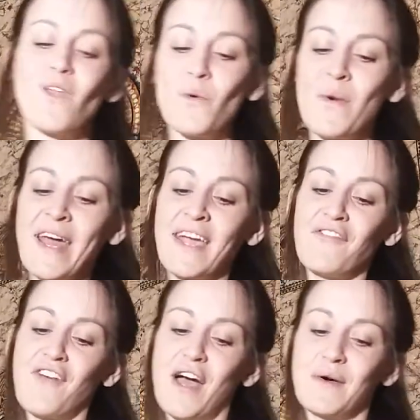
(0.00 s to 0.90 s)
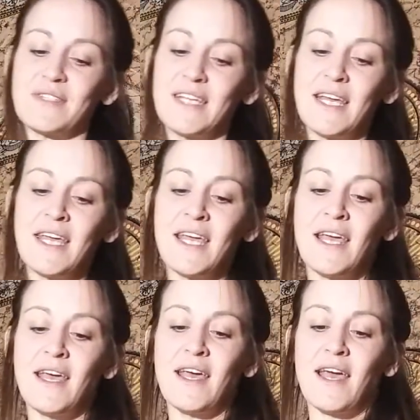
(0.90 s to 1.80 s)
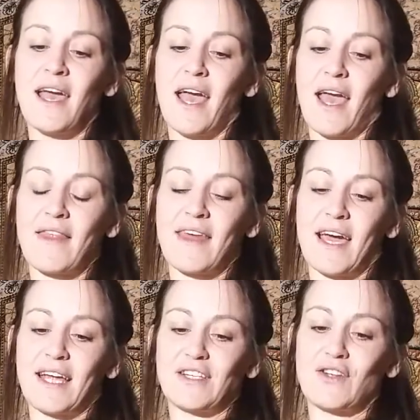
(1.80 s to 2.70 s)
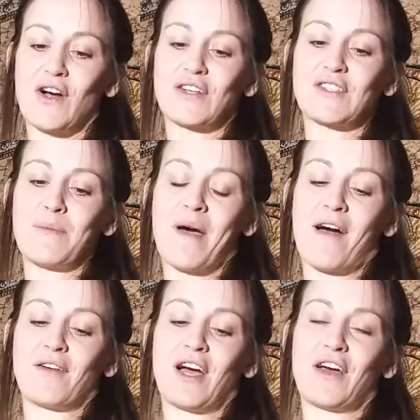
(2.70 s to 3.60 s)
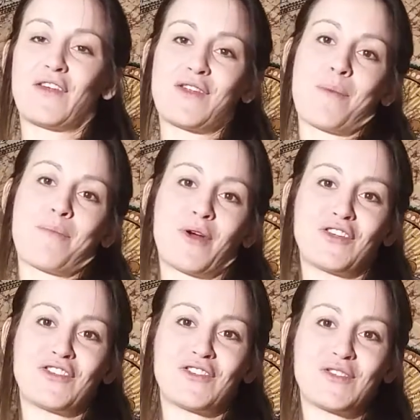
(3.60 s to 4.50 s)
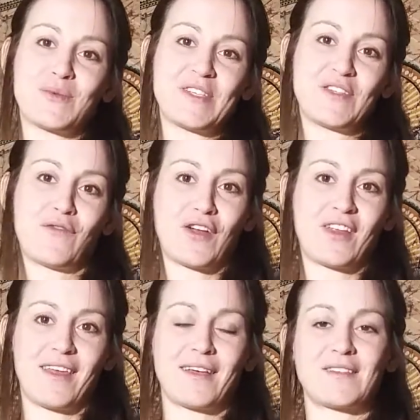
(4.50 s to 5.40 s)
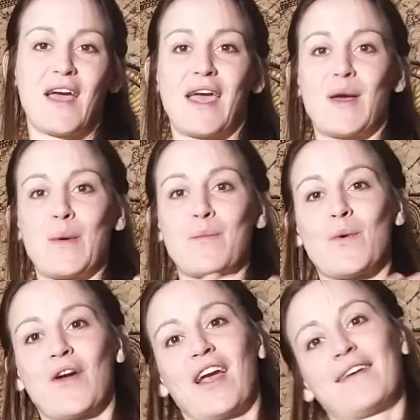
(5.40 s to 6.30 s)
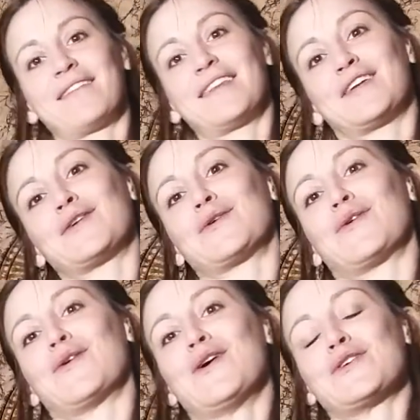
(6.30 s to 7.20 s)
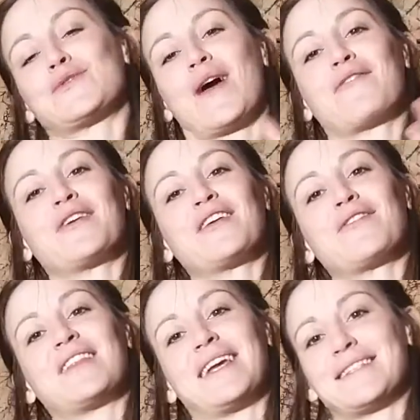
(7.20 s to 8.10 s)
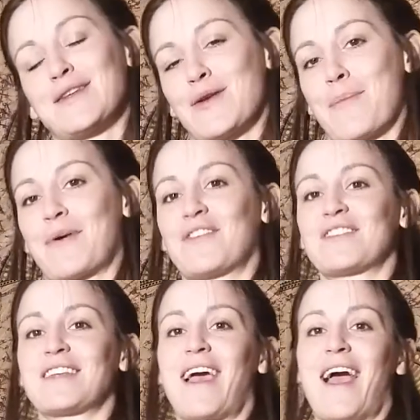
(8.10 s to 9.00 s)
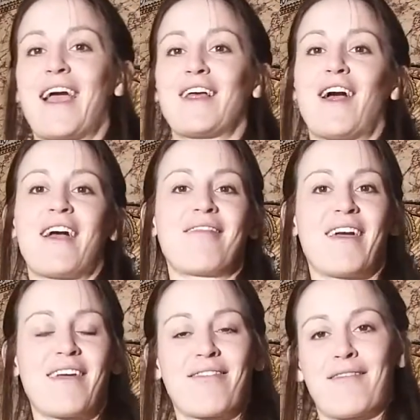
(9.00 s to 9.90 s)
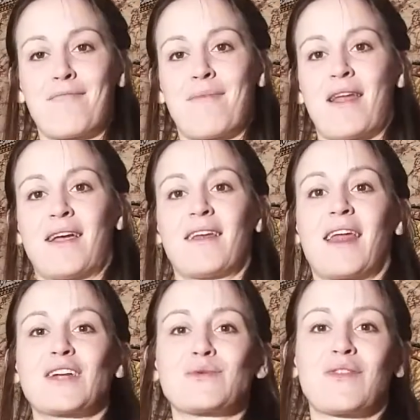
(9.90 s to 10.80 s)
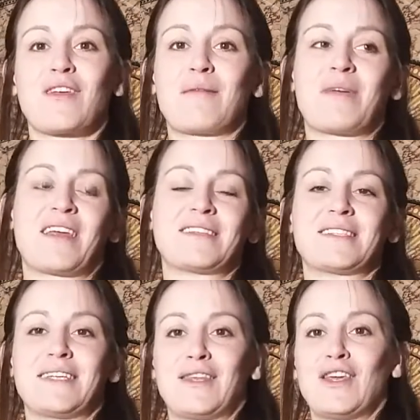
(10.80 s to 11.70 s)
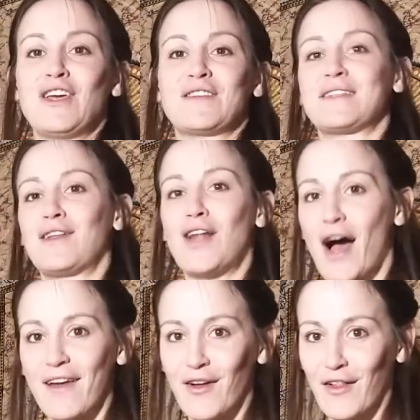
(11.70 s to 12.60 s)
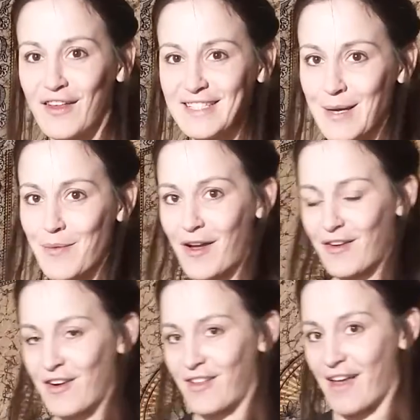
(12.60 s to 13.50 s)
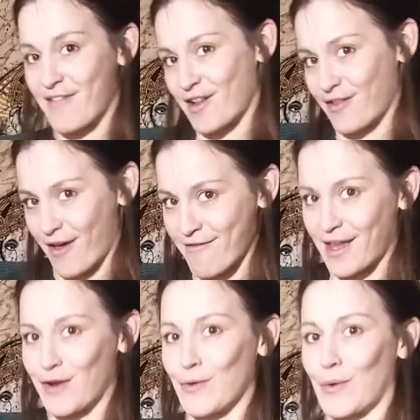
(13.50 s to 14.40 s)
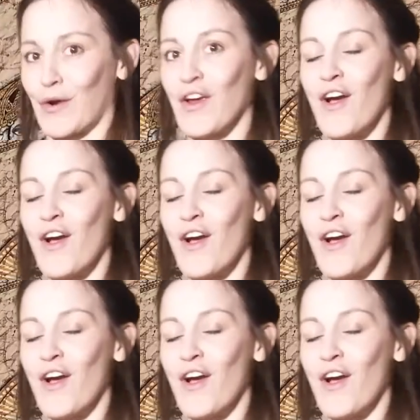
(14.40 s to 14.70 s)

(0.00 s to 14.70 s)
when I had found that talks about the numbers specifically, because I am more analytical, so I really relate to numbers. I like them, and I connect with them, and I see a lot all the time, like an 1111 or